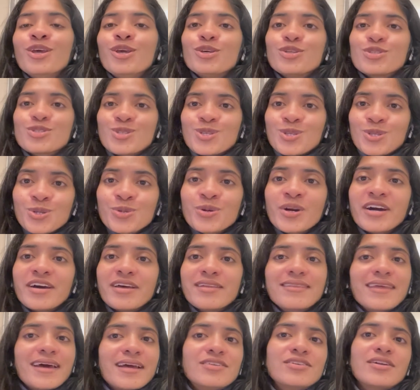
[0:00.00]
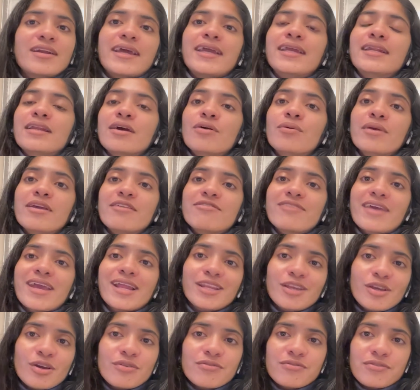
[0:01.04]
So you heard that right. Now, if
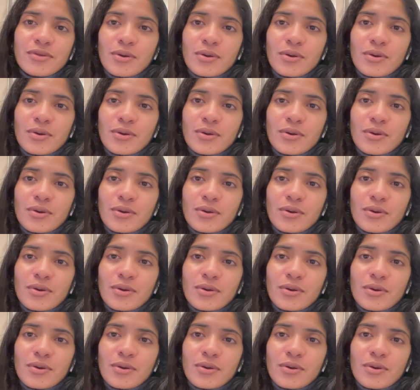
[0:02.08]
any of